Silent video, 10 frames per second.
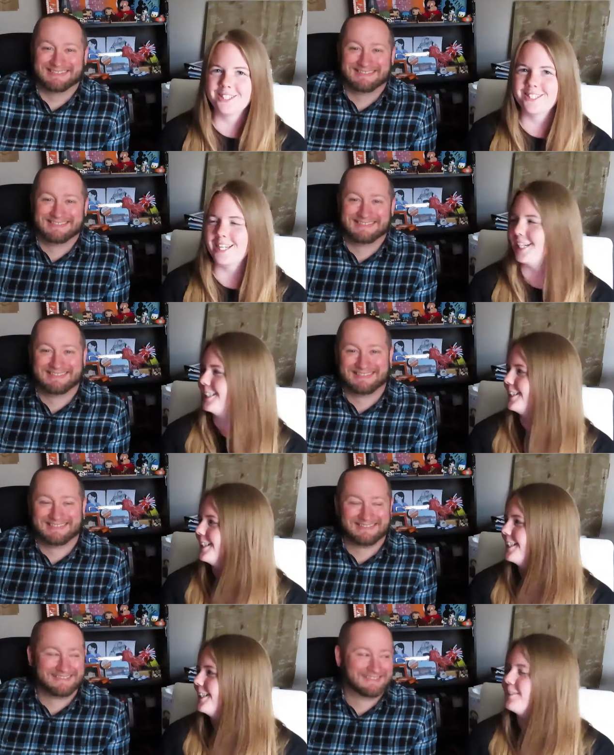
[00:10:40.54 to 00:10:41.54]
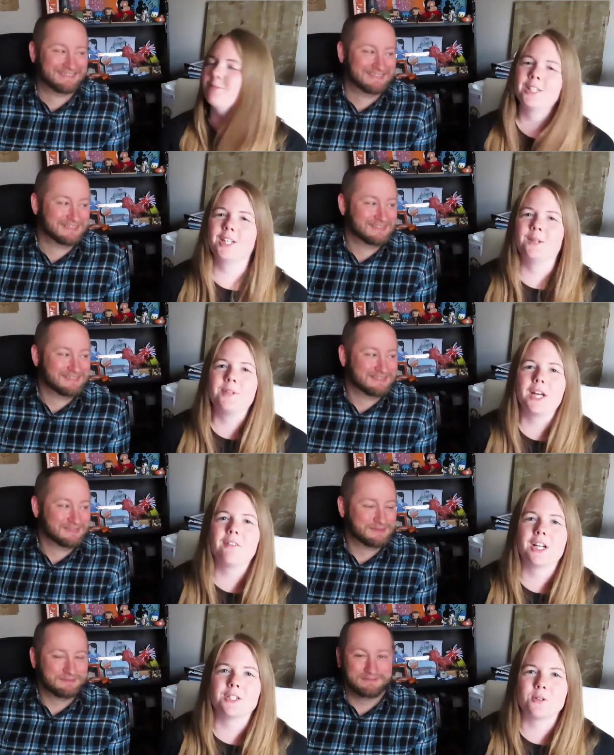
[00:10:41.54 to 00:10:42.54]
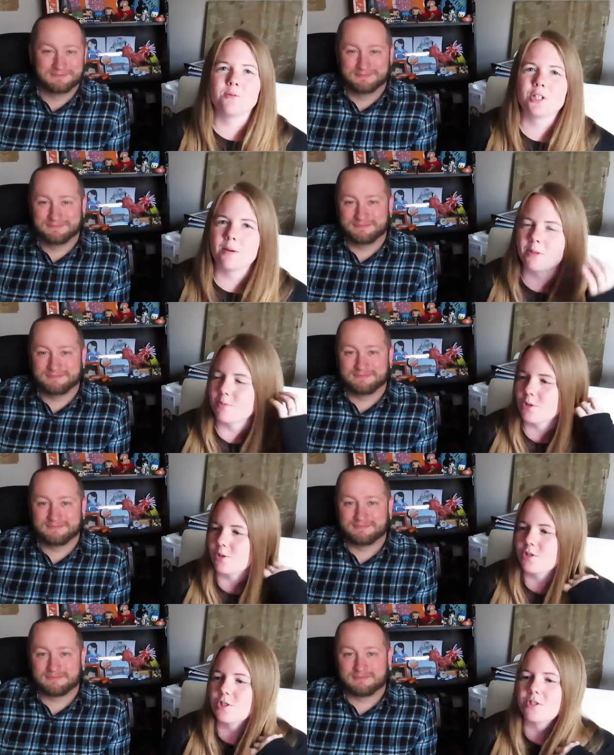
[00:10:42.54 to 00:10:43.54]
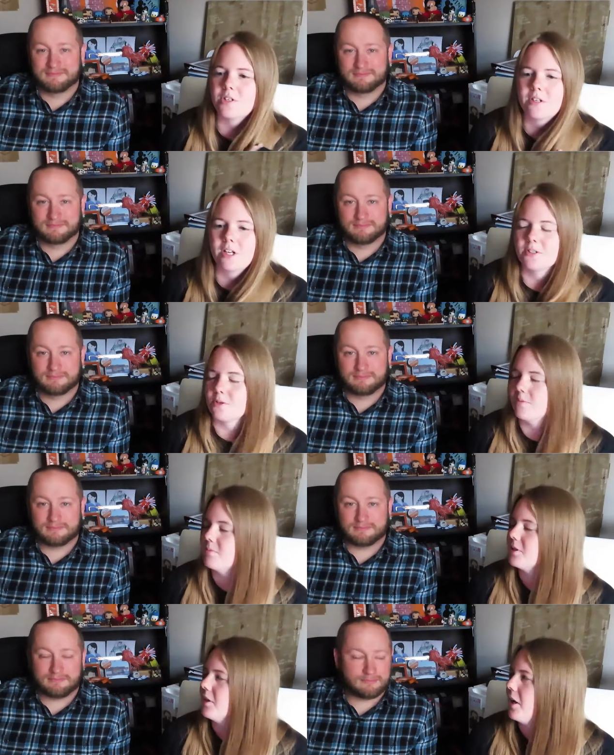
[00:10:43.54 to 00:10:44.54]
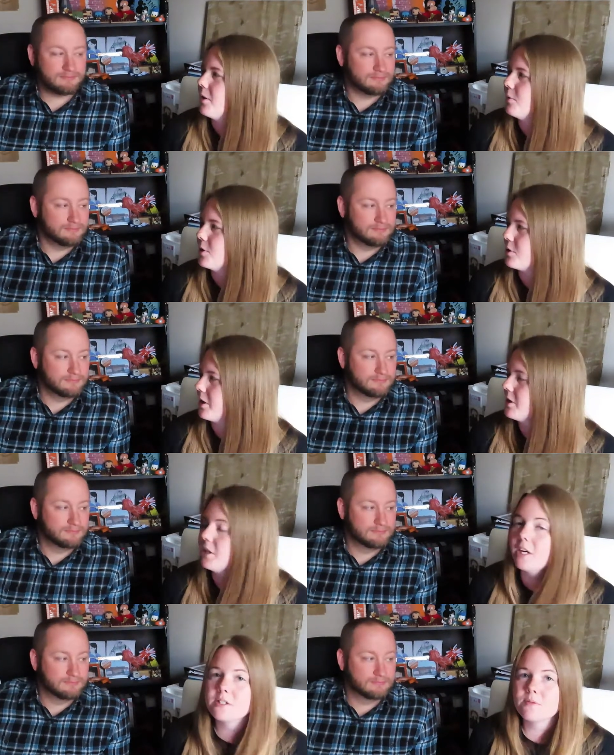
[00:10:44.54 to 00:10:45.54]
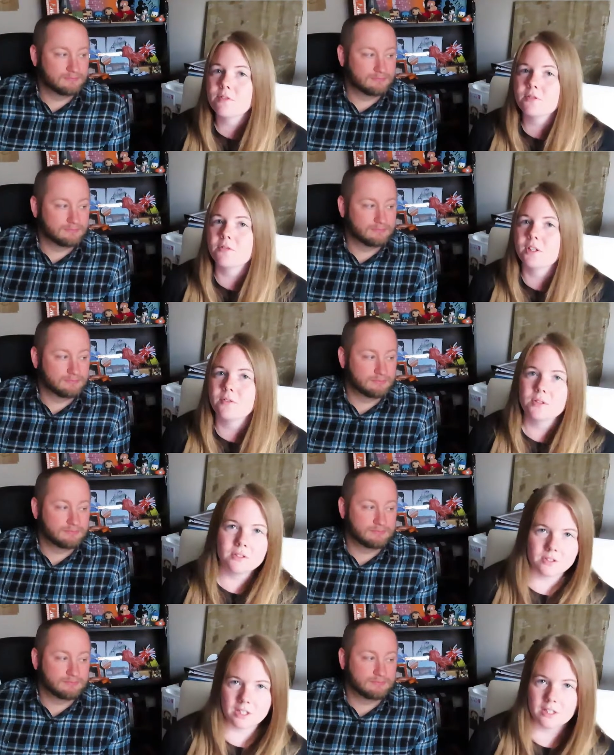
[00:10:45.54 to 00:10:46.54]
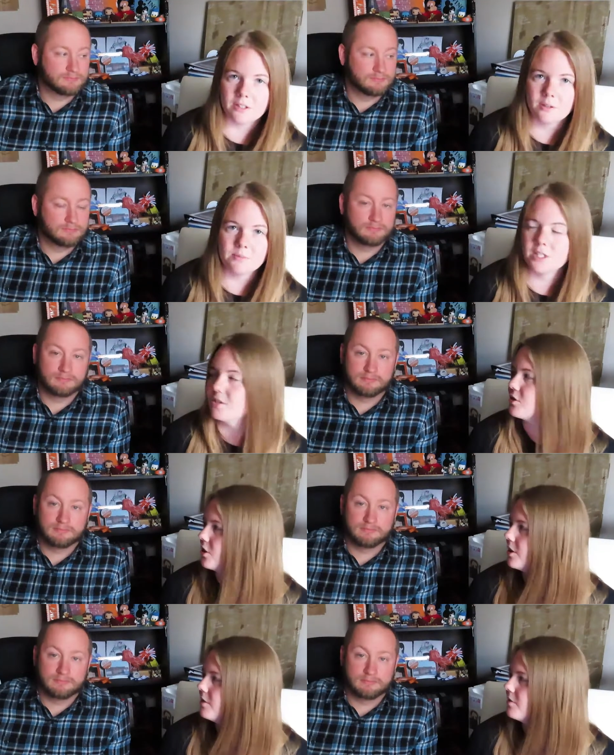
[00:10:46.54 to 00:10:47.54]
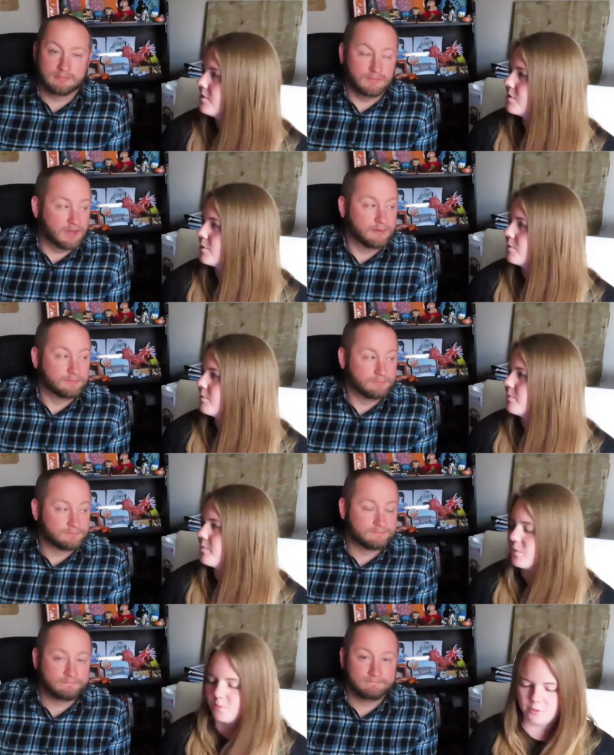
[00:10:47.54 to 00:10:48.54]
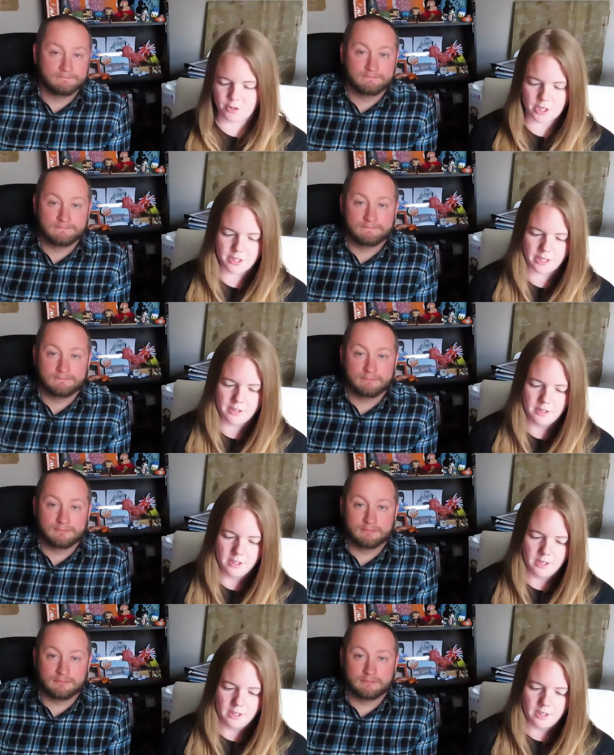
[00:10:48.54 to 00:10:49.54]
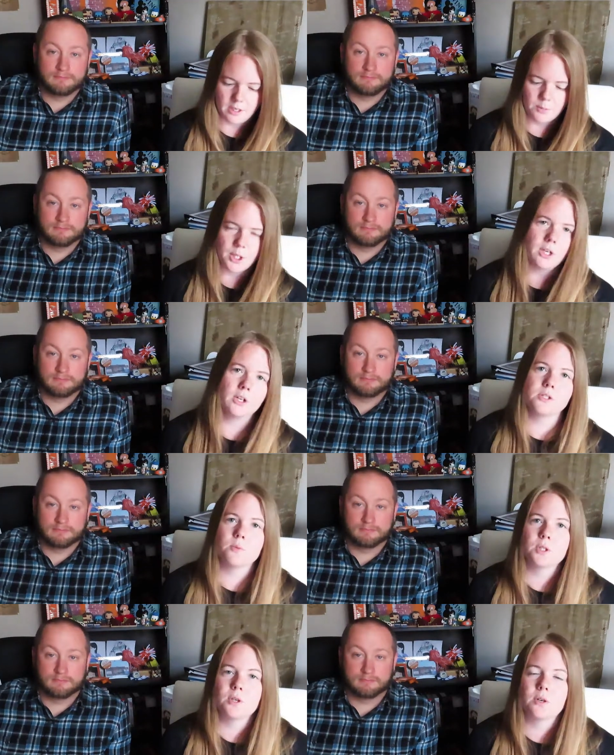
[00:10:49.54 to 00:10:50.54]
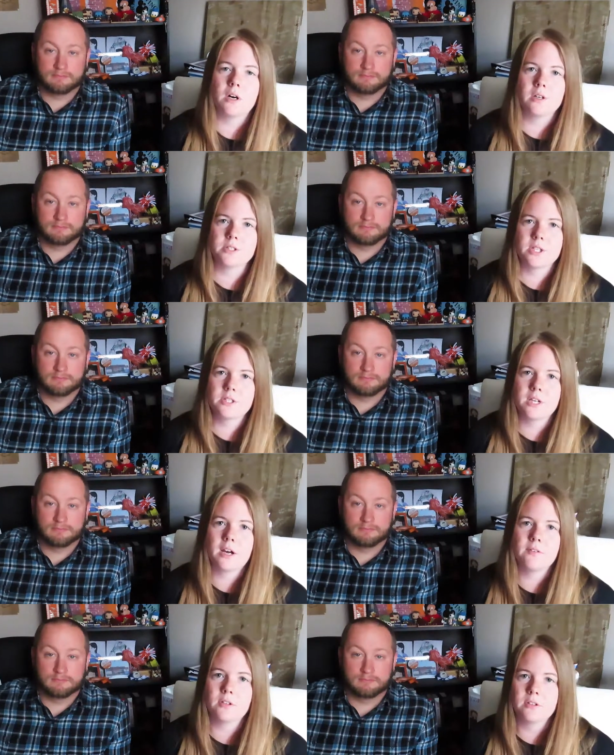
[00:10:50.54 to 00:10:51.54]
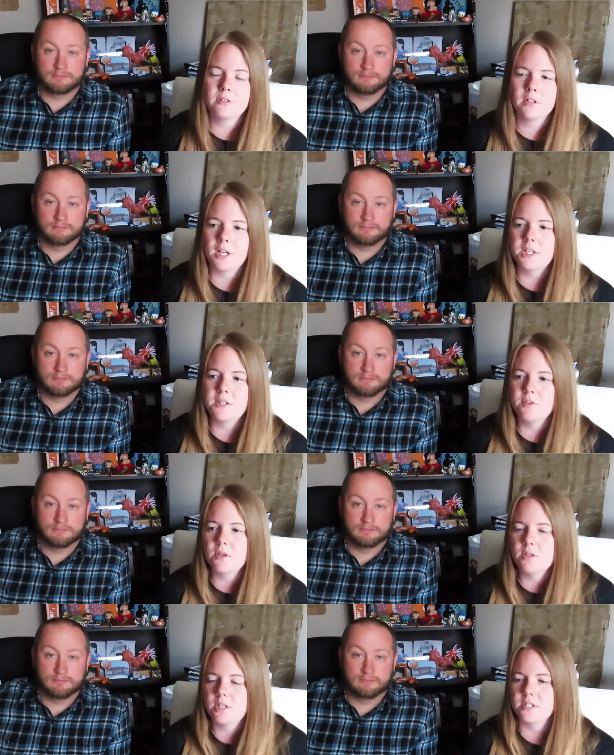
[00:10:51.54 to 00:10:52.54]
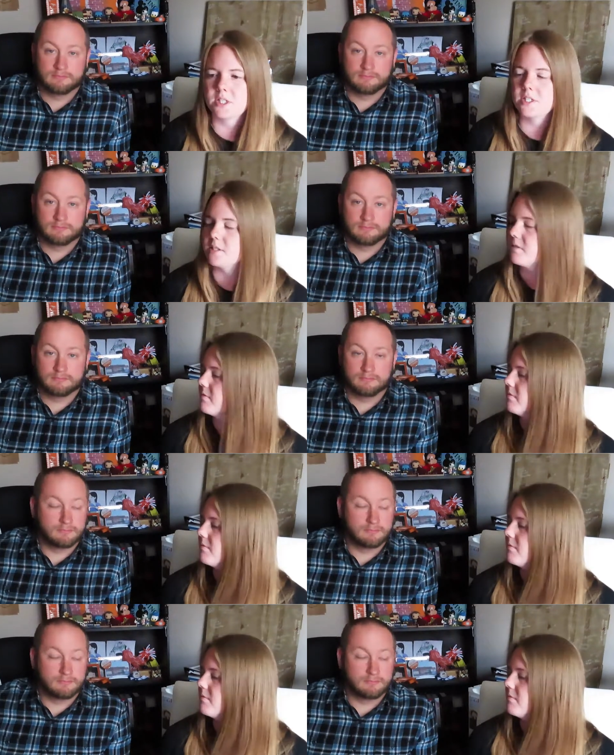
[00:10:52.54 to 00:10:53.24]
Speaker 1: that's sad. But uh, they have an ice cream shop, and I'm sure it's just ice cream. But I want to try it. They had some fun flavors that um, Tess tried, so hmm. I want to try that. Um, and then I also want to go to Hog's Head Tavern. I didn't even know that existed